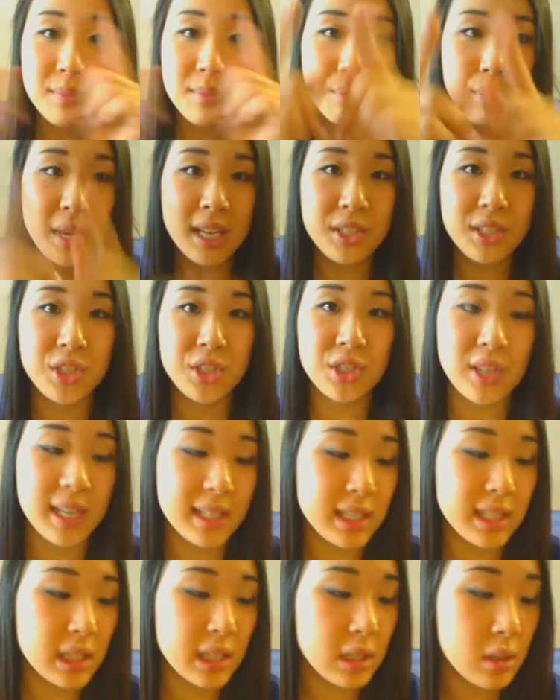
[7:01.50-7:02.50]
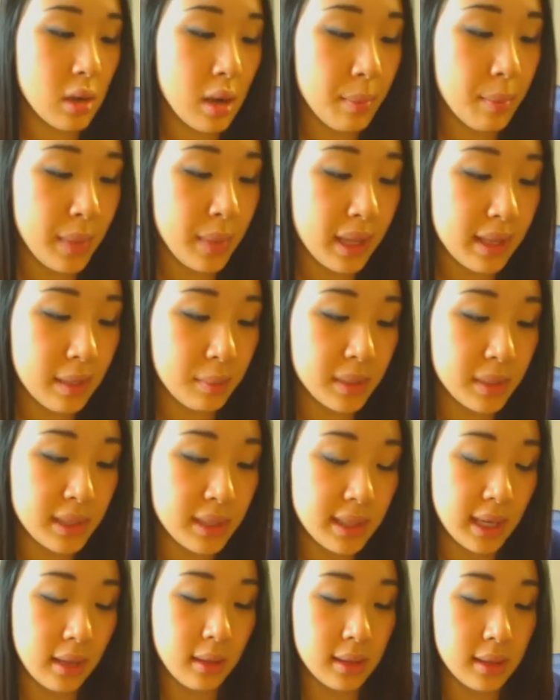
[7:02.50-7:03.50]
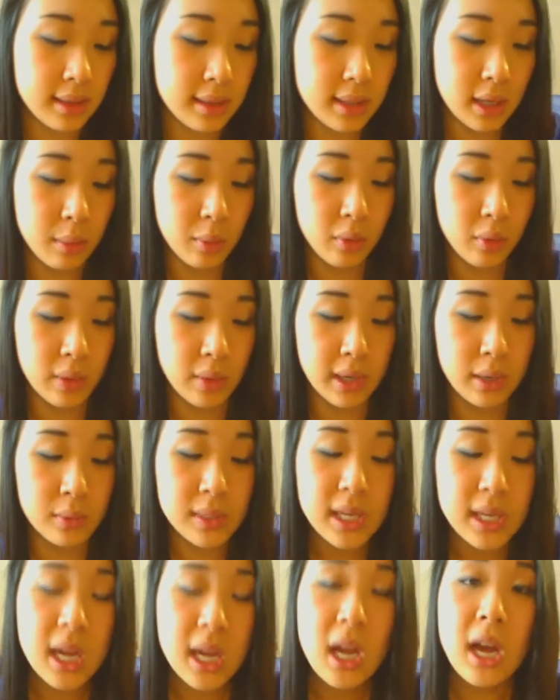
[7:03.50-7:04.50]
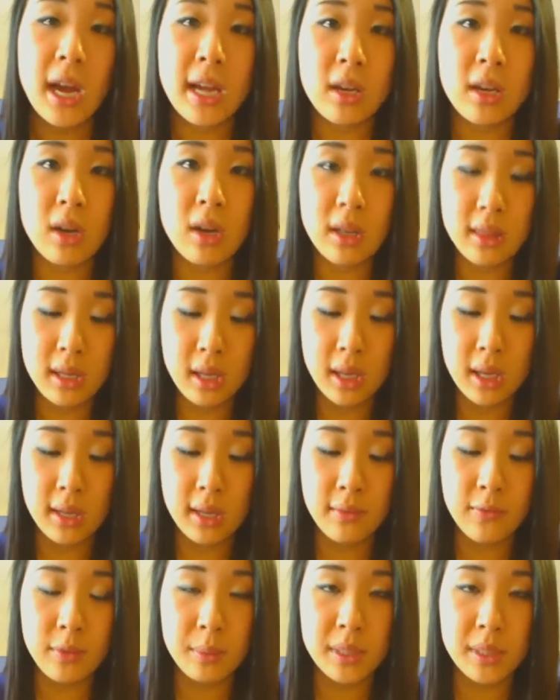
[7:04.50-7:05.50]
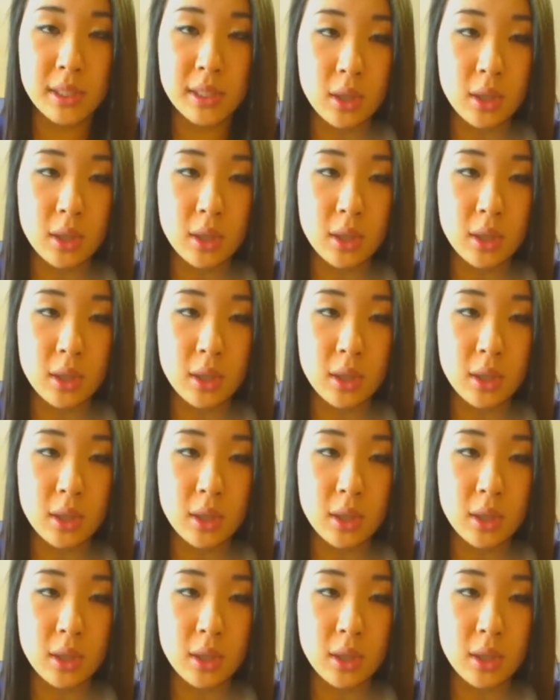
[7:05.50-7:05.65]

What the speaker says: Made sure I did not make that mistake this time around. I got the infamous